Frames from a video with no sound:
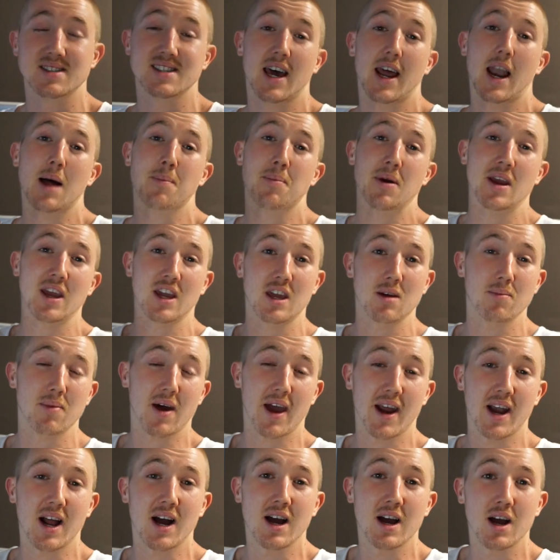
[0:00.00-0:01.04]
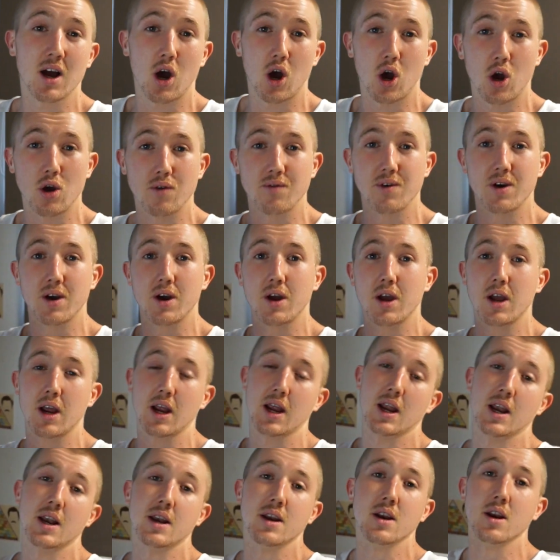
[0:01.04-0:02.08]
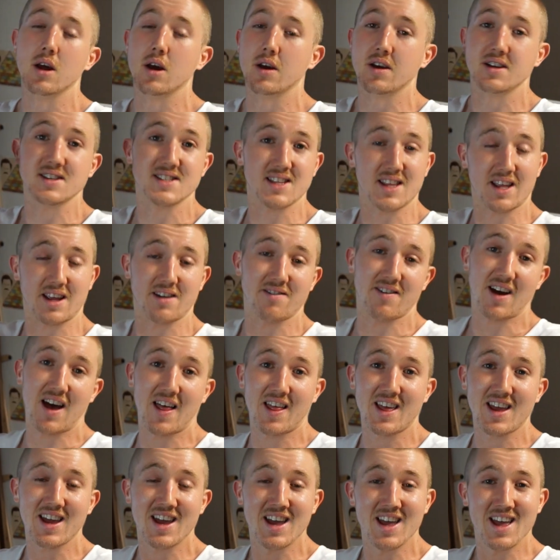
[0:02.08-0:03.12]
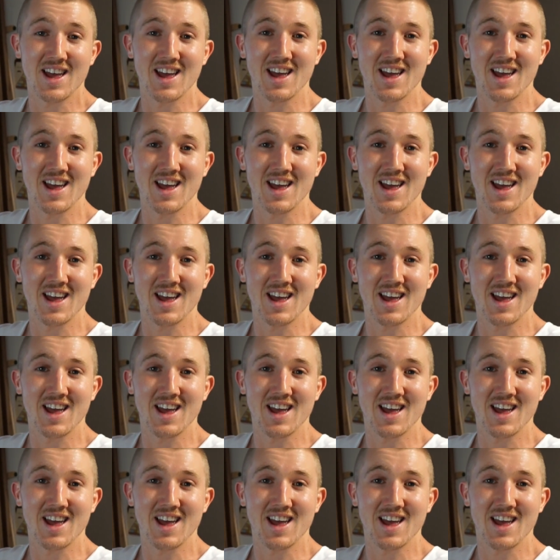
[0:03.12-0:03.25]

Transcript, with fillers: startup incubator over in Silicon Valley